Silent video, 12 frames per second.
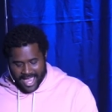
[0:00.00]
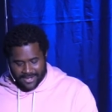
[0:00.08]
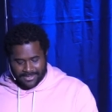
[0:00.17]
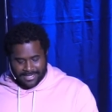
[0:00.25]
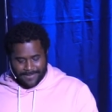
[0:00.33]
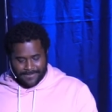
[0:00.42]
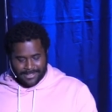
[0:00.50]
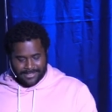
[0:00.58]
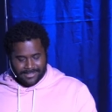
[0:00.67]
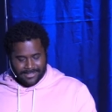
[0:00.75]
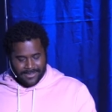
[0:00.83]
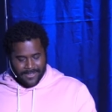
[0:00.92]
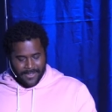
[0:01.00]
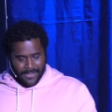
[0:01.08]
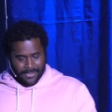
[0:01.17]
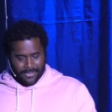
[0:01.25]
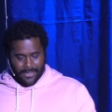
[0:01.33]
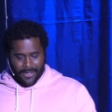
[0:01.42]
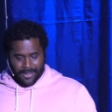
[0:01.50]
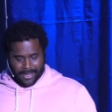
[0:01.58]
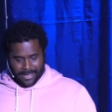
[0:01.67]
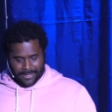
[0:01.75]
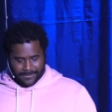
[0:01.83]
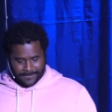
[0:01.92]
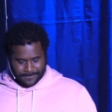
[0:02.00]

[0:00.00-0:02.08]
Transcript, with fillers: our deepest longing.